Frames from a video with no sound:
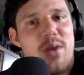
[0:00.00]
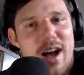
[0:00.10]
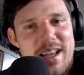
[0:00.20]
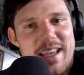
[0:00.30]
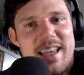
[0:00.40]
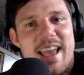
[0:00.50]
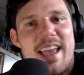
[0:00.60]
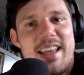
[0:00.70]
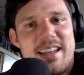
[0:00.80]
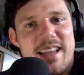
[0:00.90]
walking
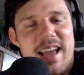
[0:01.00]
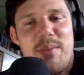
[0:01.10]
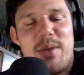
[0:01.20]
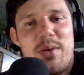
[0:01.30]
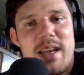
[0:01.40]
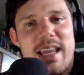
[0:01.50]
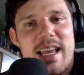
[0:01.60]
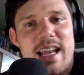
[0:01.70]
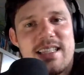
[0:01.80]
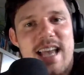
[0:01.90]
cane. I mean, when he
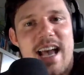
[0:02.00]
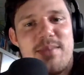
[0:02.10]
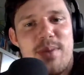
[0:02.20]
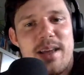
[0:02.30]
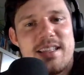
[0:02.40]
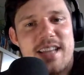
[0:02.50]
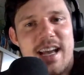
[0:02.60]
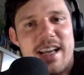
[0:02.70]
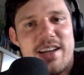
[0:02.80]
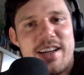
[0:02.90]
got attacked by the
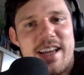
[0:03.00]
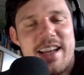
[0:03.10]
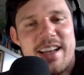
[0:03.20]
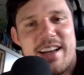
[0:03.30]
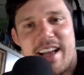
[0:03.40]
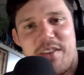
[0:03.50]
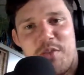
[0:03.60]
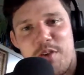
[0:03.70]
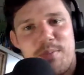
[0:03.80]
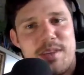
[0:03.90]
tiger and it like
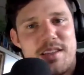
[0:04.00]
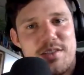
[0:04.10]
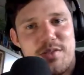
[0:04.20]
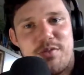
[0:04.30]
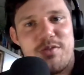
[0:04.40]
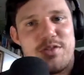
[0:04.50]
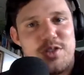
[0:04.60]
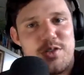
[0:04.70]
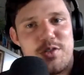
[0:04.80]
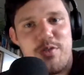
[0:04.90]
ripped his
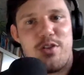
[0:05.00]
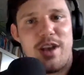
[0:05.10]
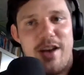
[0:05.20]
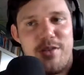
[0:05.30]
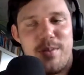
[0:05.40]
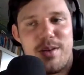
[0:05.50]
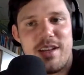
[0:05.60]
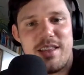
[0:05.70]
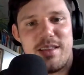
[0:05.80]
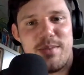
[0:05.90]
foot out from
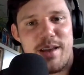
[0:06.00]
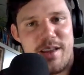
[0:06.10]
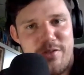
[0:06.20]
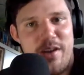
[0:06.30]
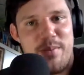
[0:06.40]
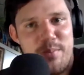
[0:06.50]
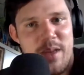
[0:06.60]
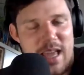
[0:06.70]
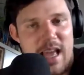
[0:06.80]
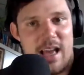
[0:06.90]
underneath him, I
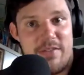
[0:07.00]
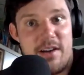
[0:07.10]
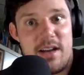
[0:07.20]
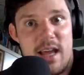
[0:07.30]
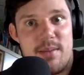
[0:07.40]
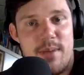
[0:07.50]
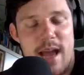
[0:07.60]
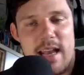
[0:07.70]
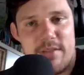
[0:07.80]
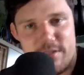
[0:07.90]
felt kind of
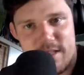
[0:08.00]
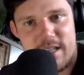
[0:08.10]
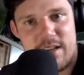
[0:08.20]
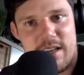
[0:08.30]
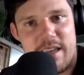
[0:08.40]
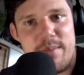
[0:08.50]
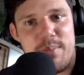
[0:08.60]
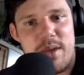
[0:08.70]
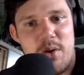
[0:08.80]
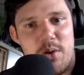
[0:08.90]
bad. It was like a
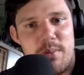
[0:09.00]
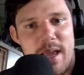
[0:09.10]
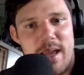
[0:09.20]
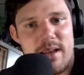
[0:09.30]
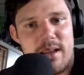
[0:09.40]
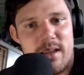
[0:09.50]
gimpy old man.